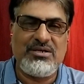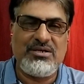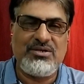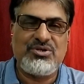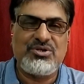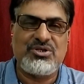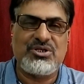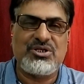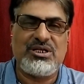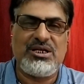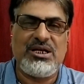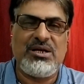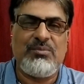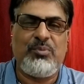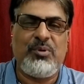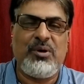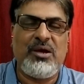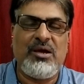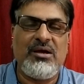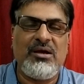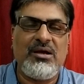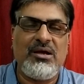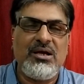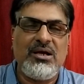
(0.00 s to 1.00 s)
is
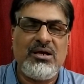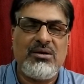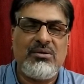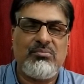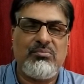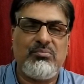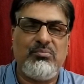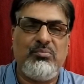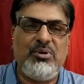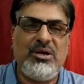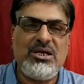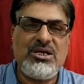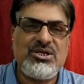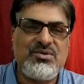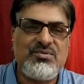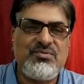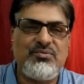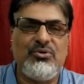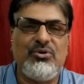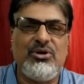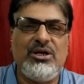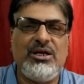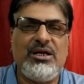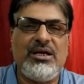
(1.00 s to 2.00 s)
sleeping
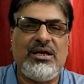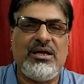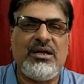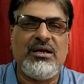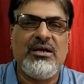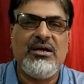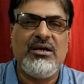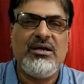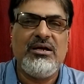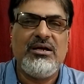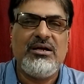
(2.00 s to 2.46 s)
blissfully.